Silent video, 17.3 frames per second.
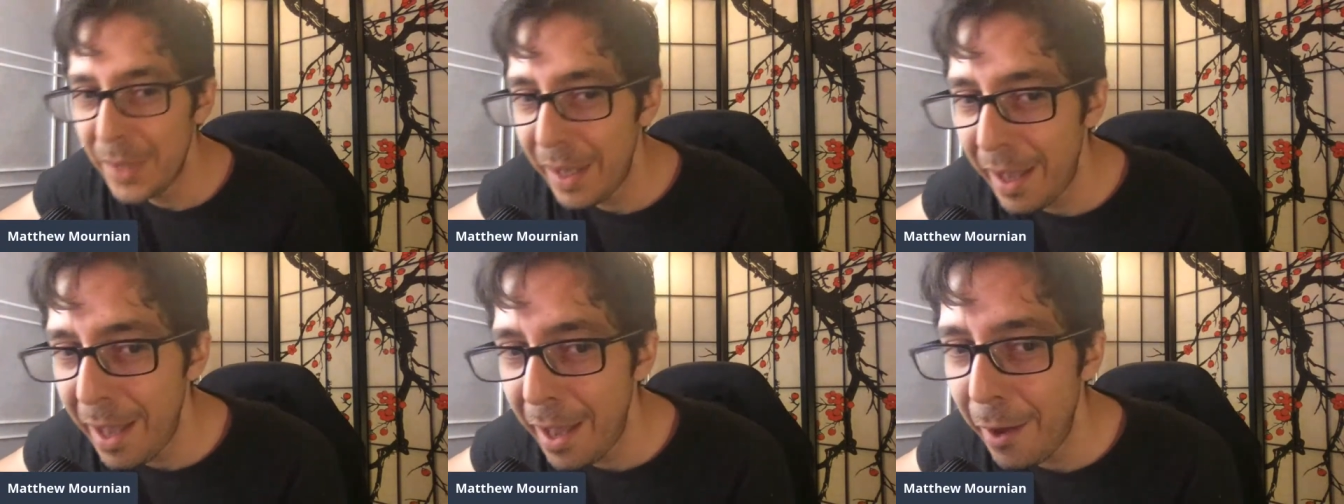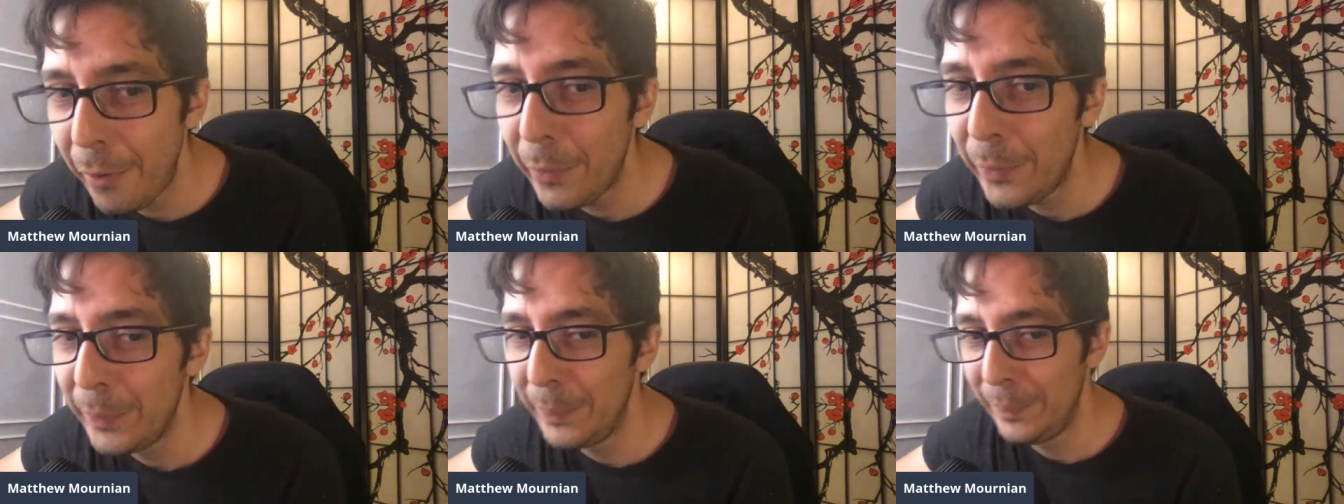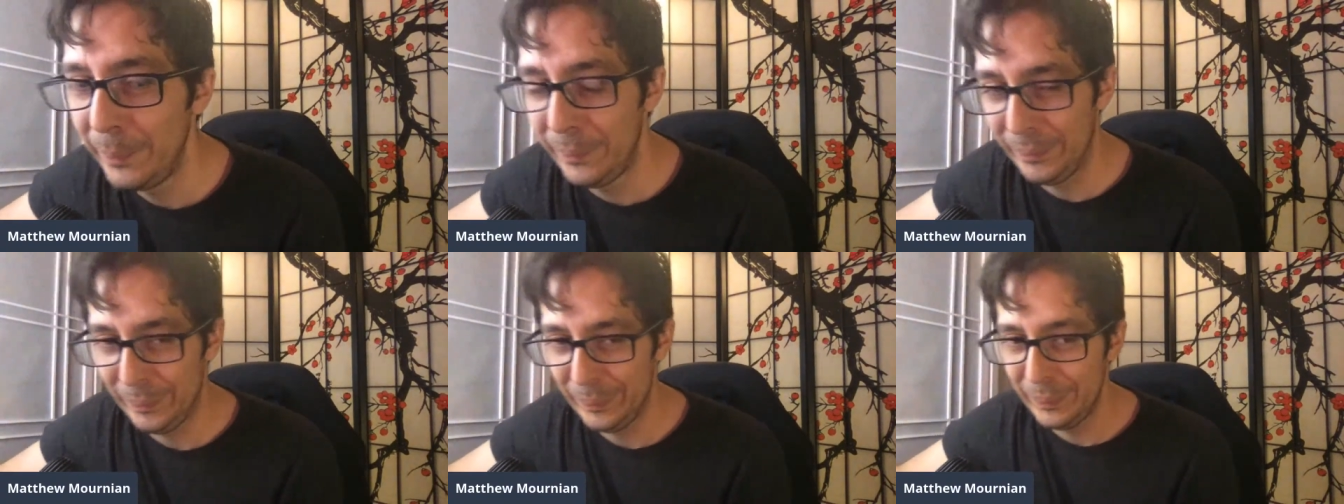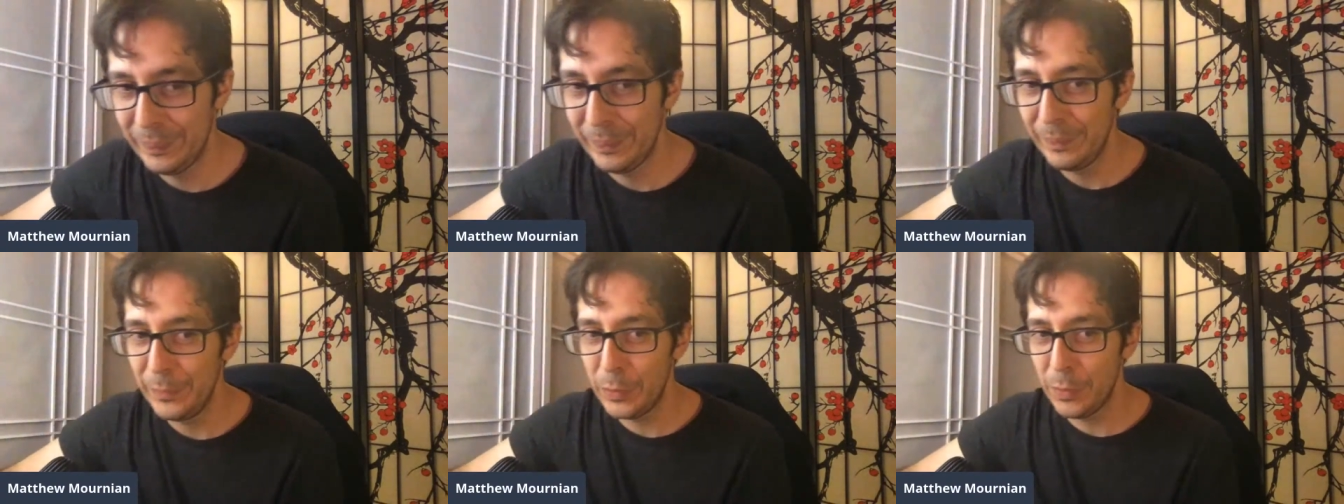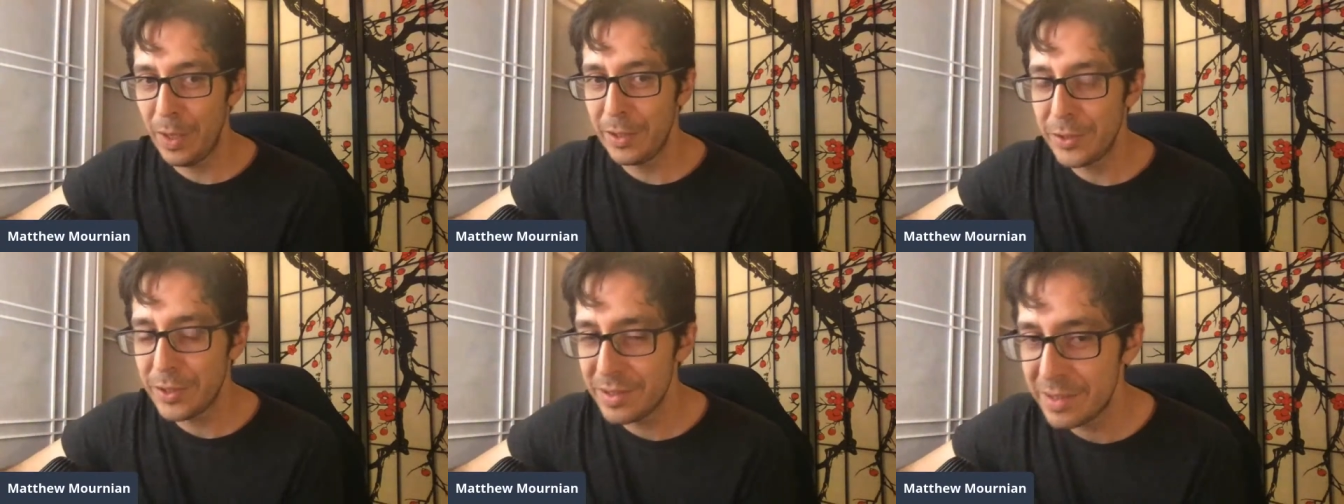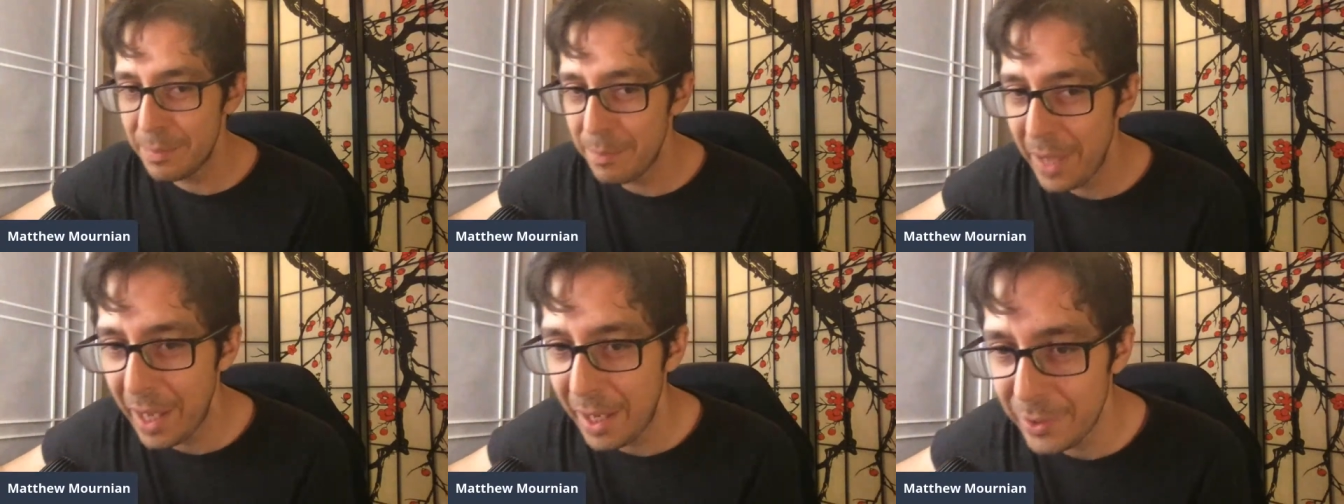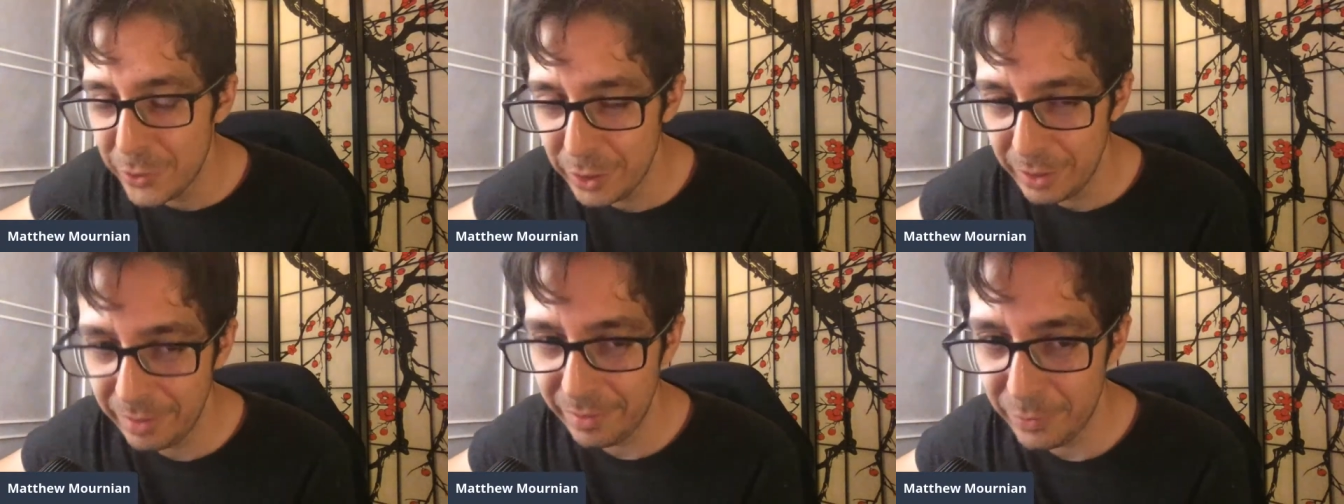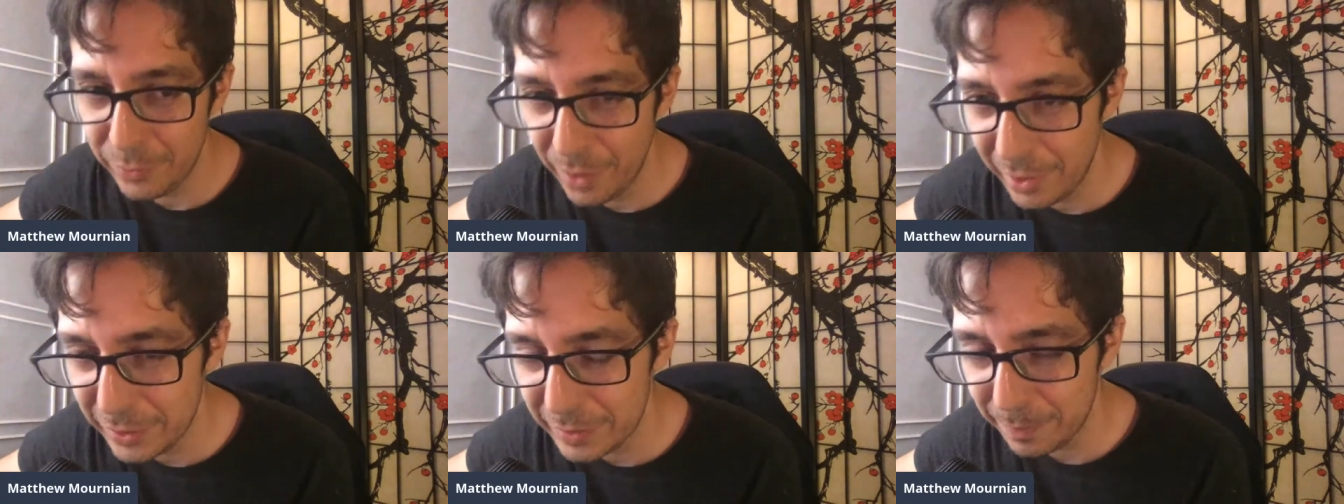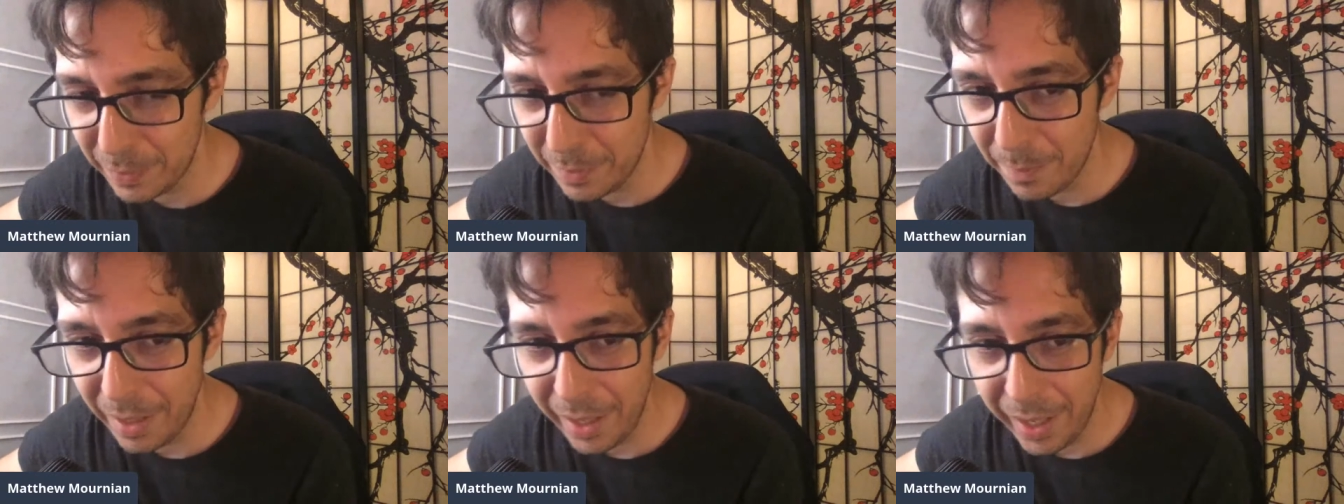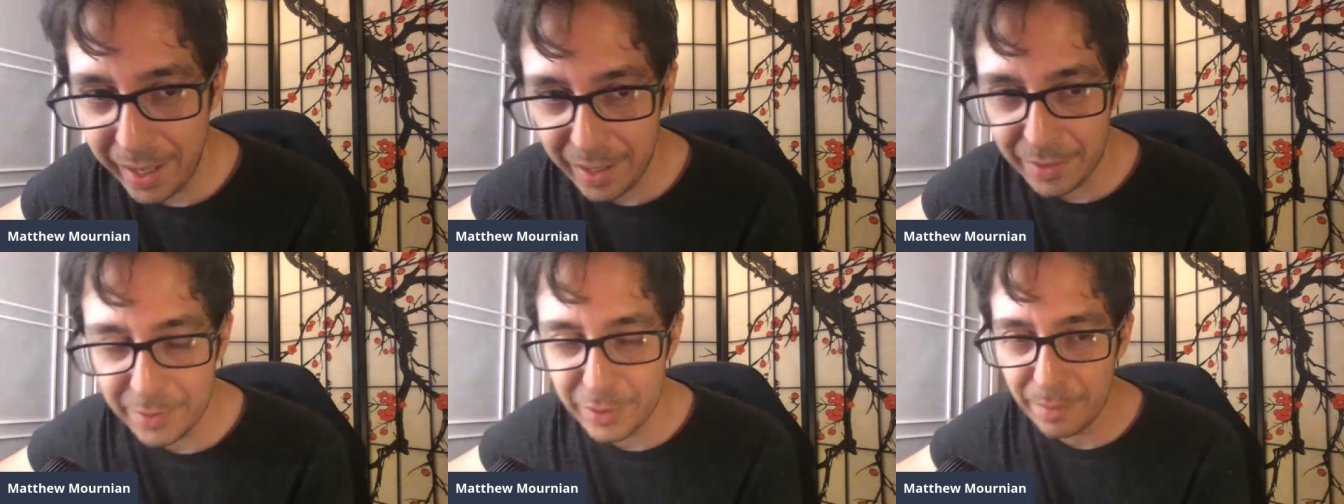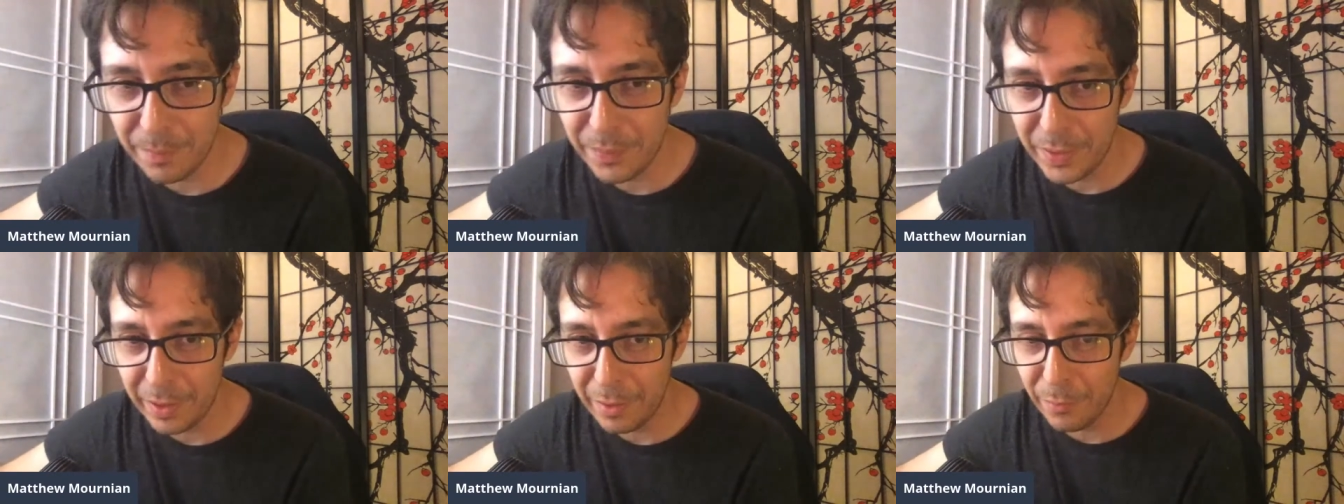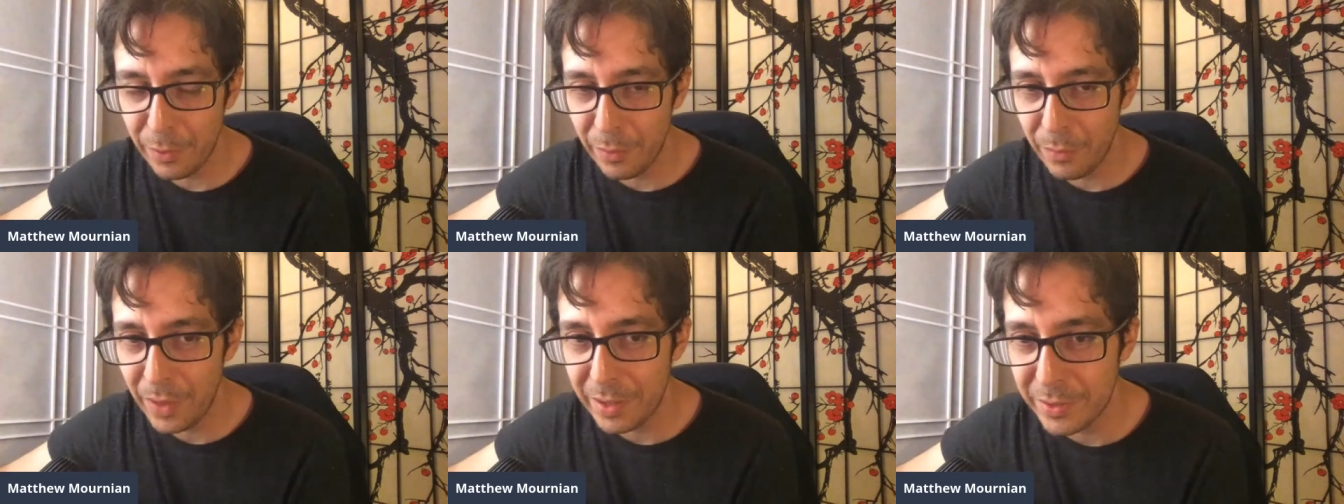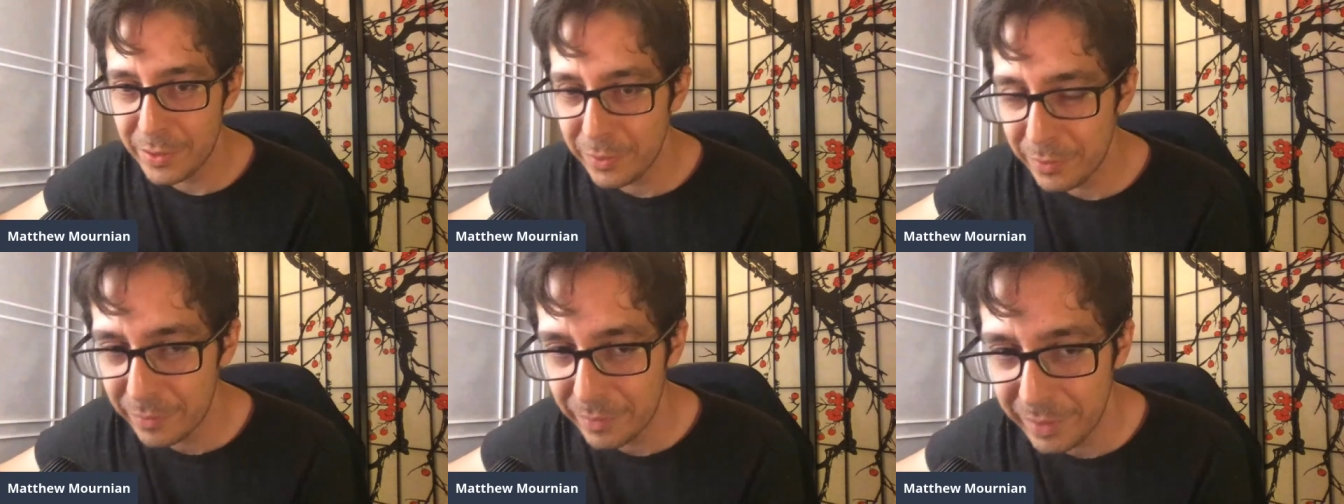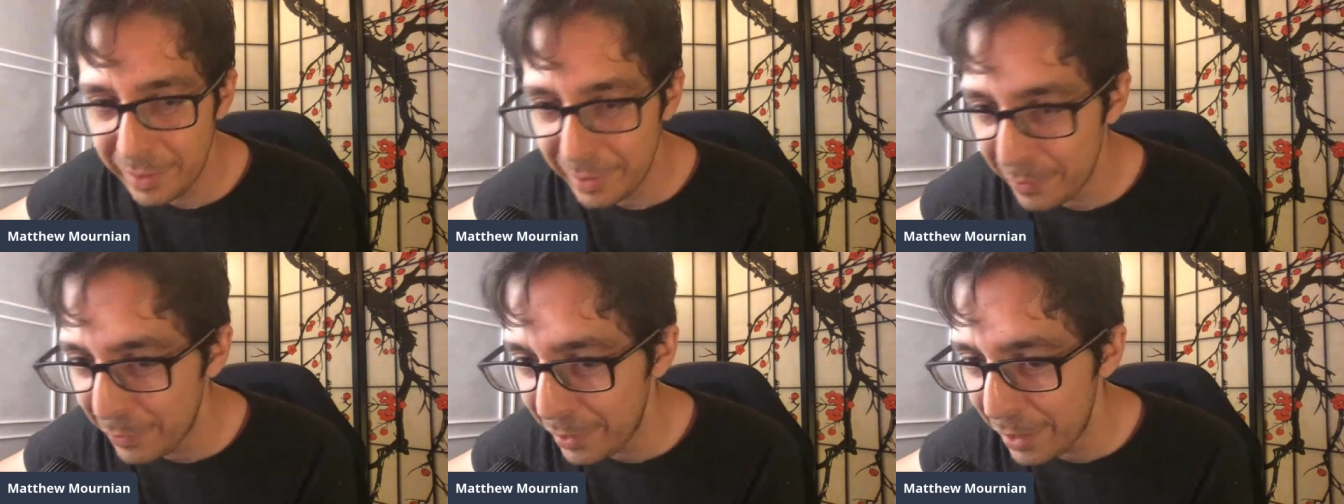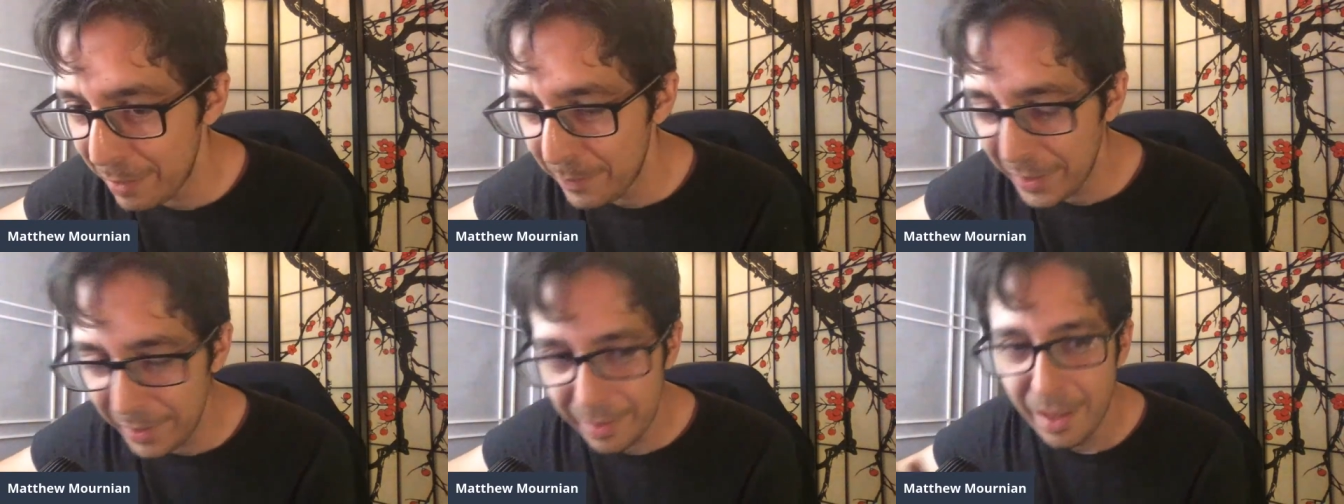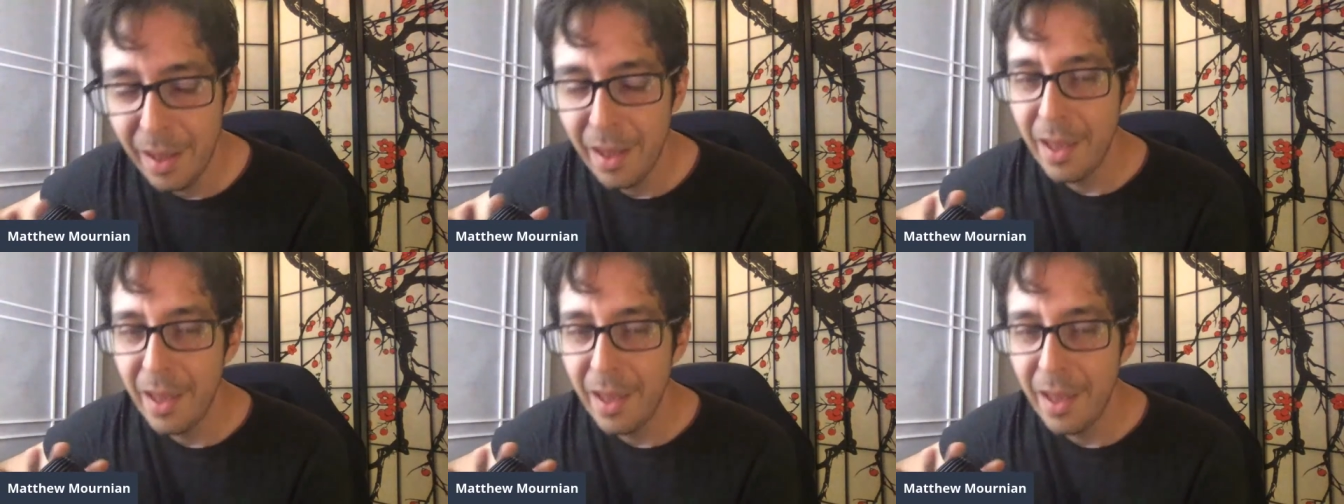How? Do I just imagine it? Do I just put my hand up there? What do I do? You know what I mean?